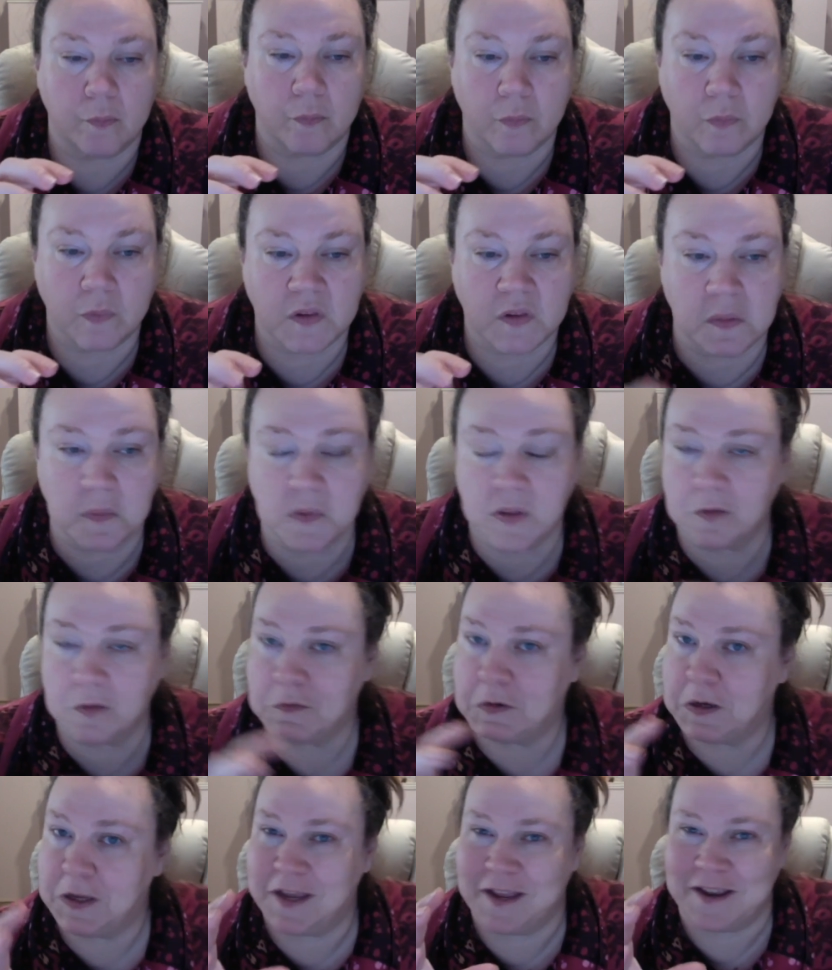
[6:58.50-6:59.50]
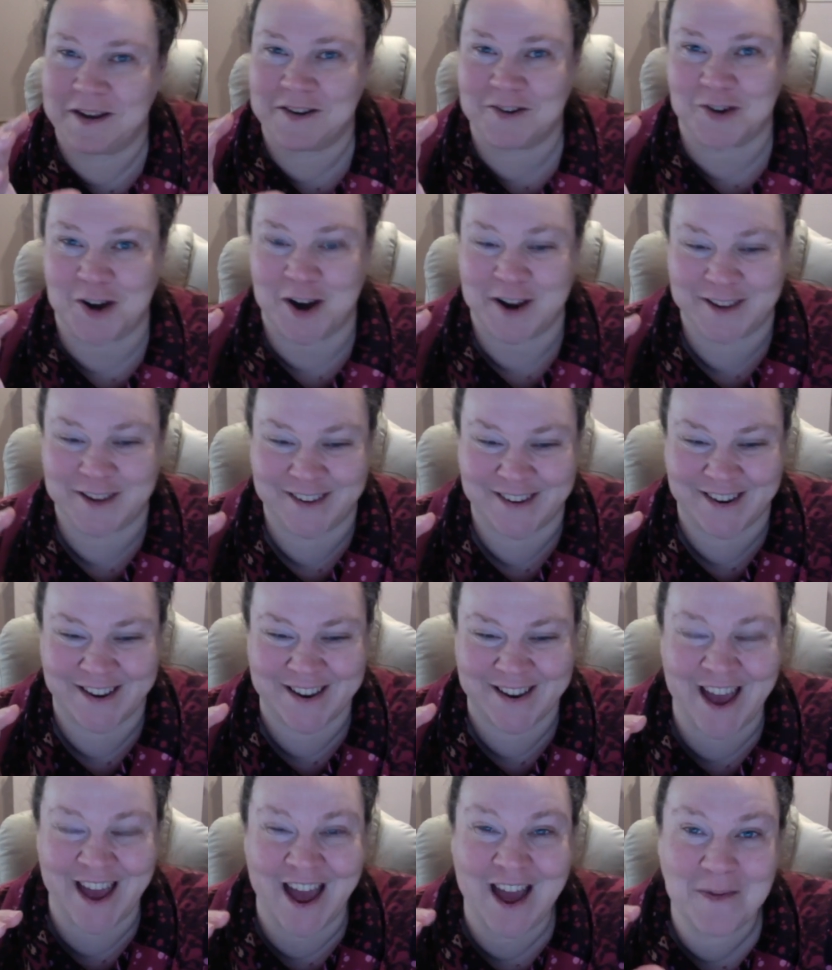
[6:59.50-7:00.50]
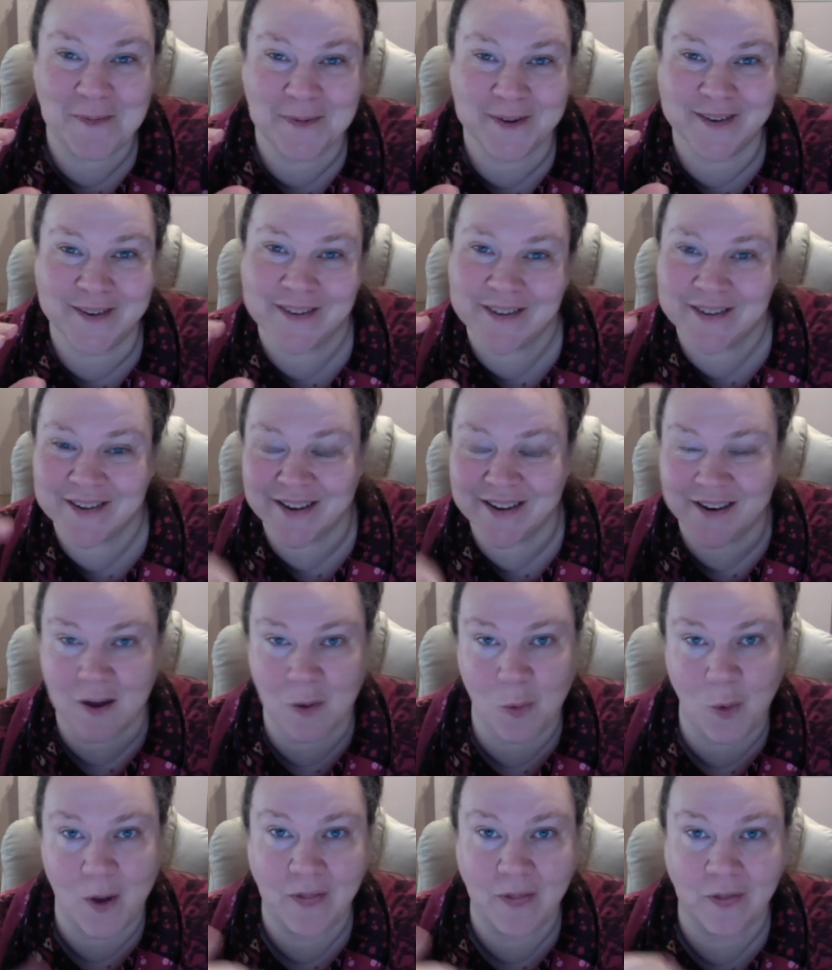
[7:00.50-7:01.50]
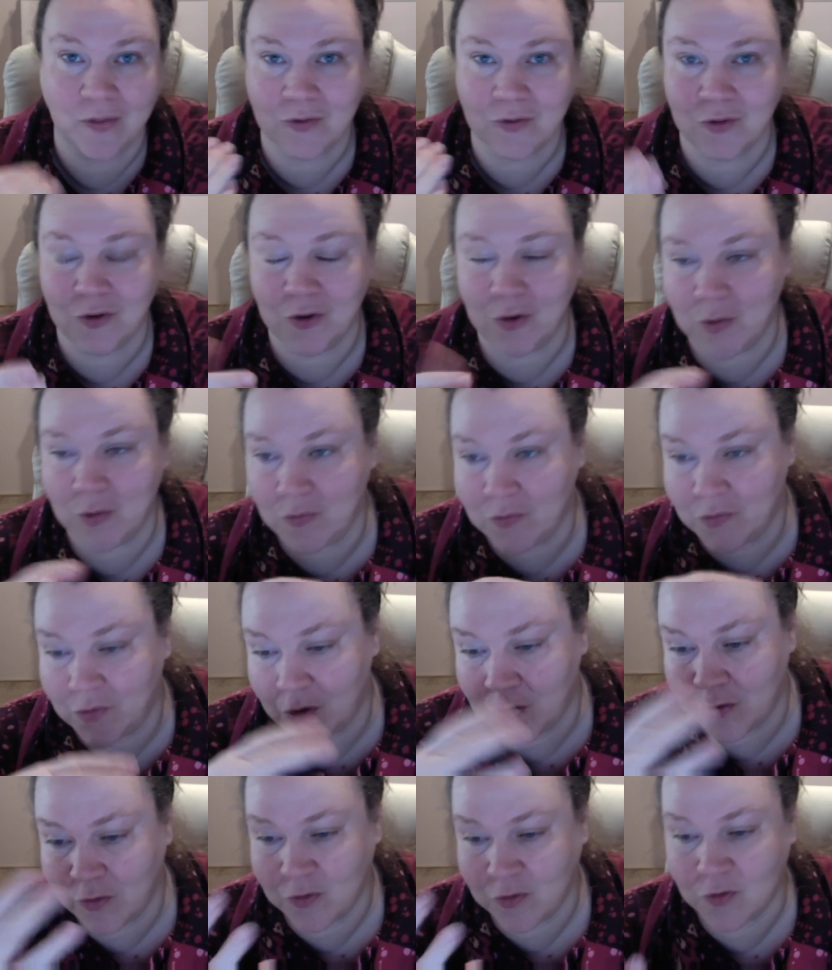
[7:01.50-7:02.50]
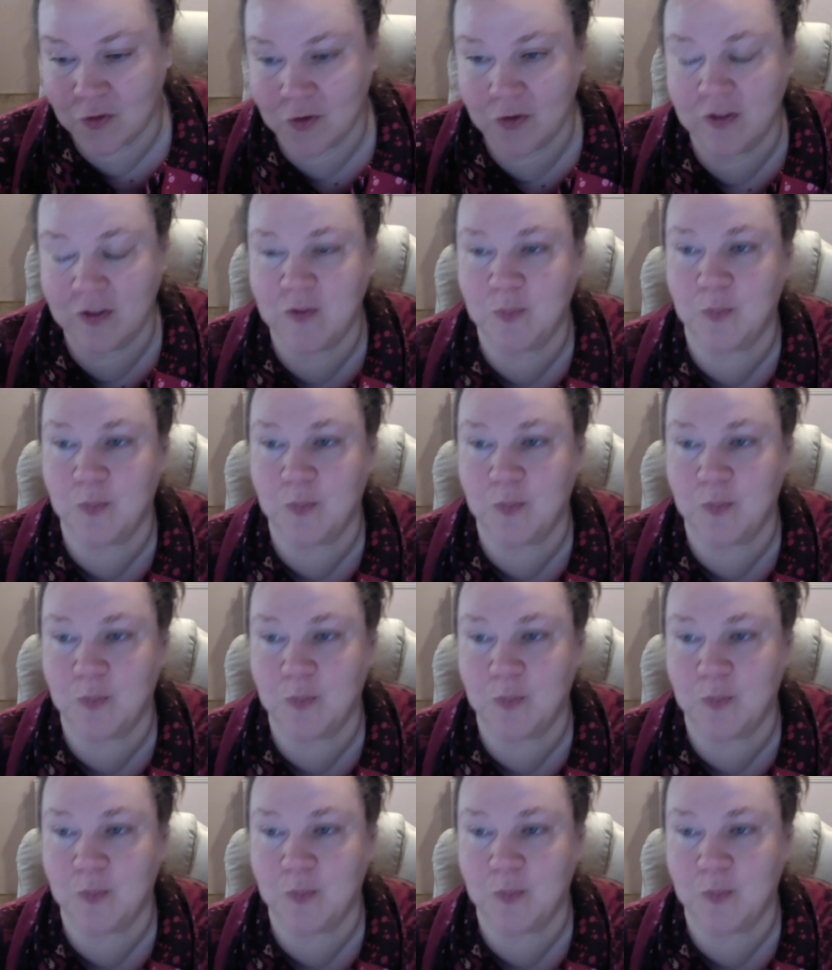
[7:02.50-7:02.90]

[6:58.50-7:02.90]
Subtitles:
something really interesting happened, and I went through and followed through this